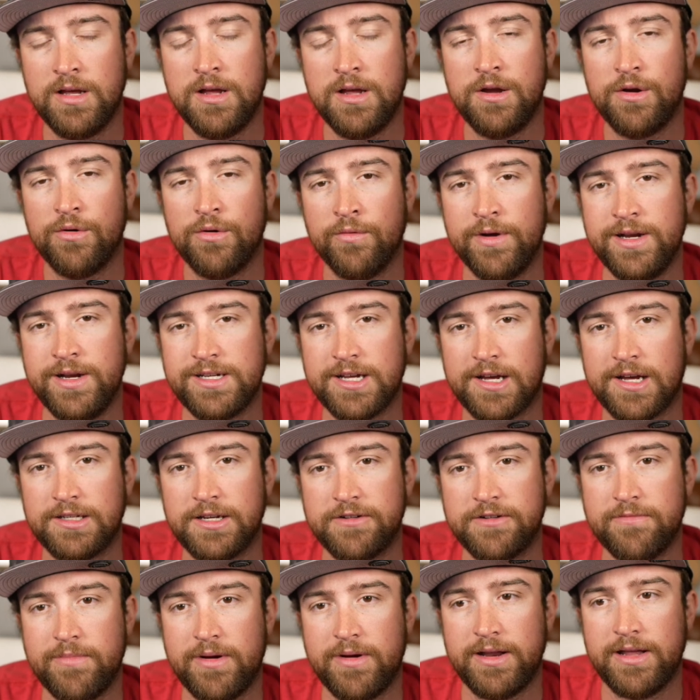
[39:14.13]
reach out to
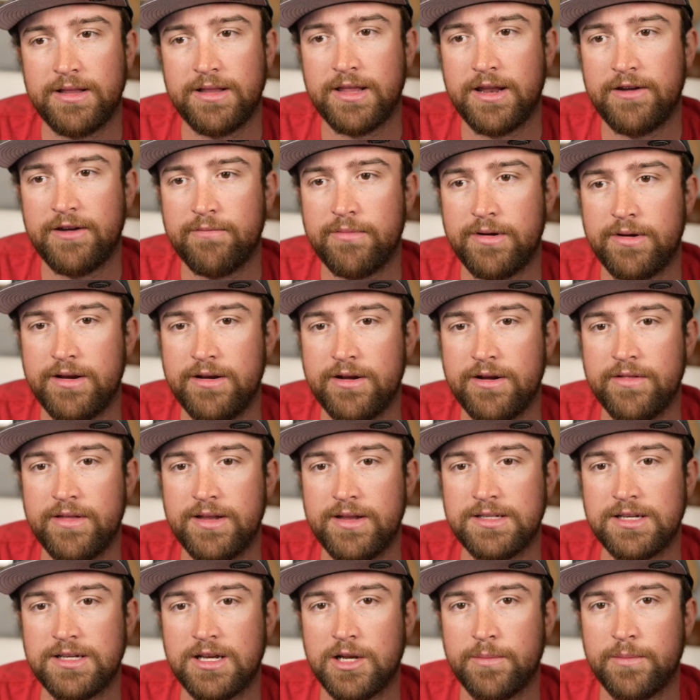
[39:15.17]
everybody and let everybody know that
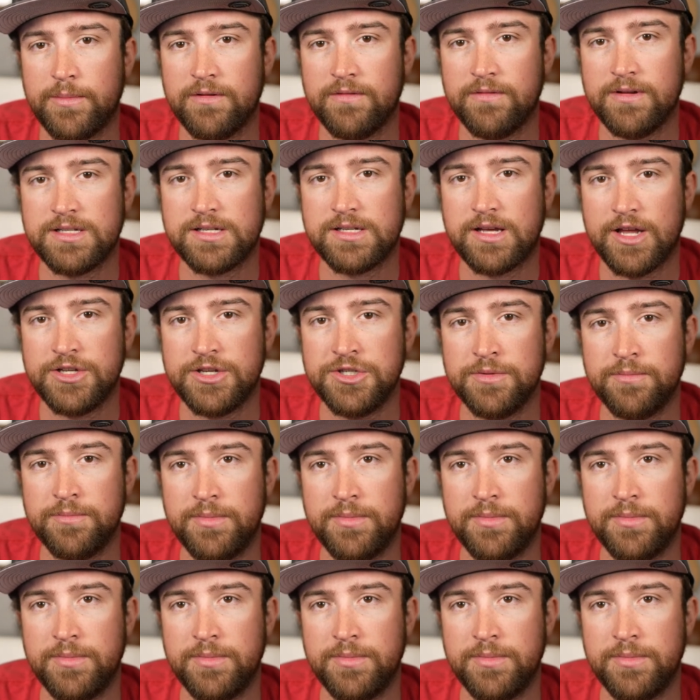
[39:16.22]
it's going to be rescheduled.